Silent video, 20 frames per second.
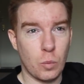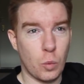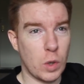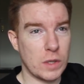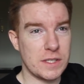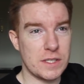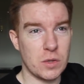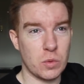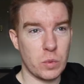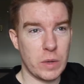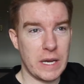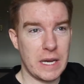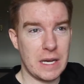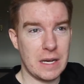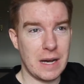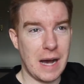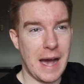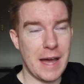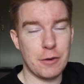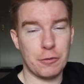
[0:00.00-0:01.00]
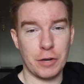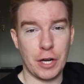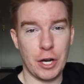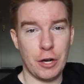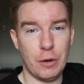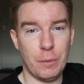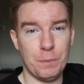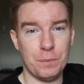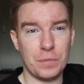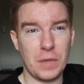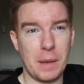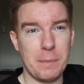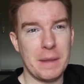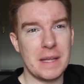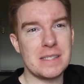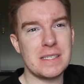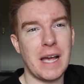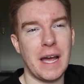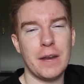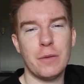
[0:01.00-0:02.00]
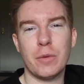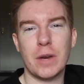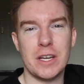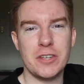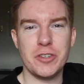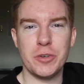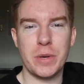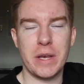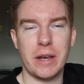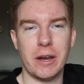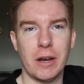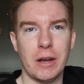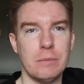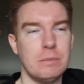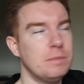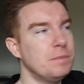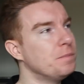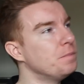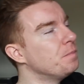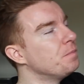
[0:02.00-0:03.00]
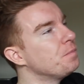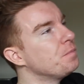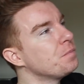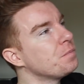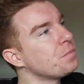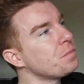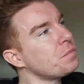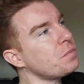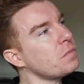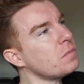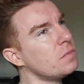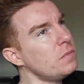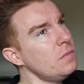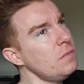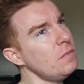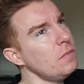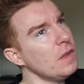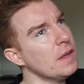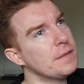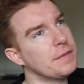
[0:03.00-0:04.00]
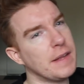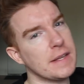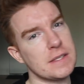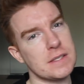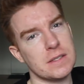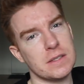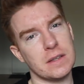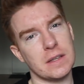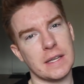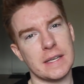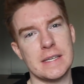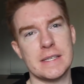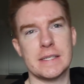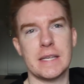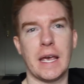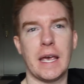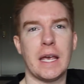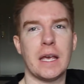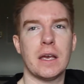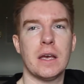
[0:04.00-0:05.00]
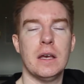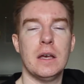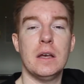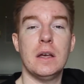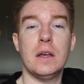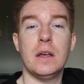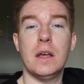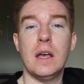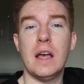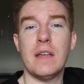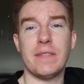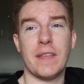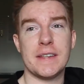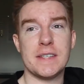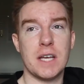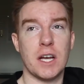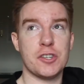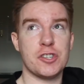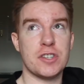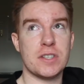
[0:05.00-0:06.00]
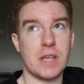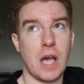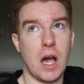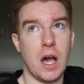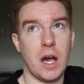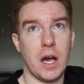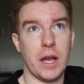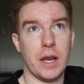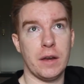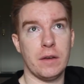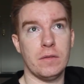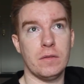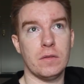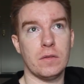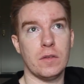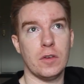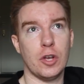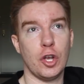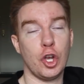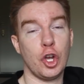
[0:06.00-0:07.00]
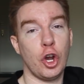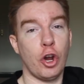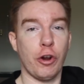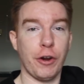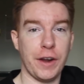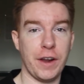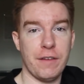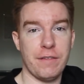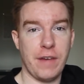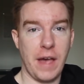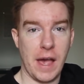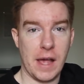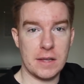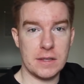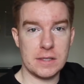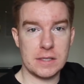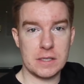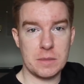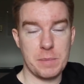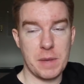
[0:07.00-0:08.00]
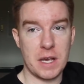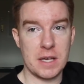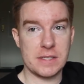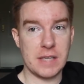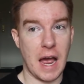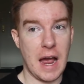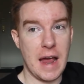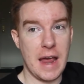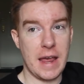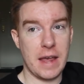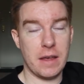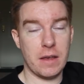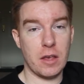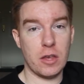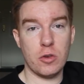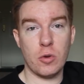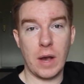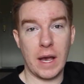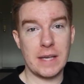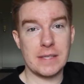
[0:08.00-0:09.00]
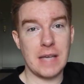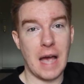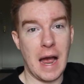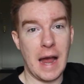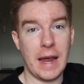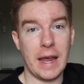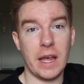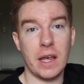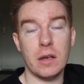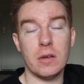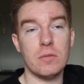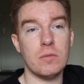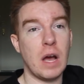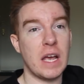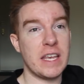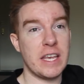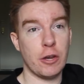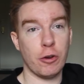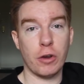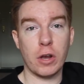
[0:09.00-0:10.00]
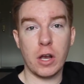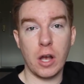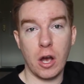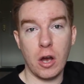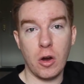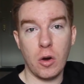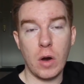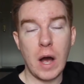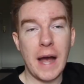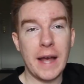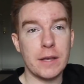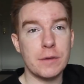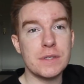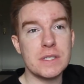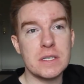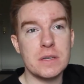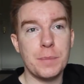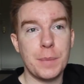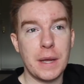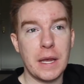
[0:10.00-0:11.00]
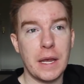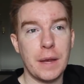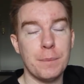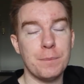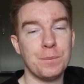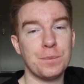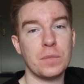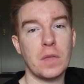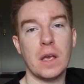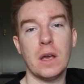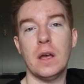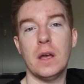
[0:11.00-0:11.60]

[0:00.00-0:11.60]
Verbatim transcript: once a week. I don't know. I mean, it's kind of what I do here that is like, that touches on current events because I, you guys, I, a year ago, I used to be,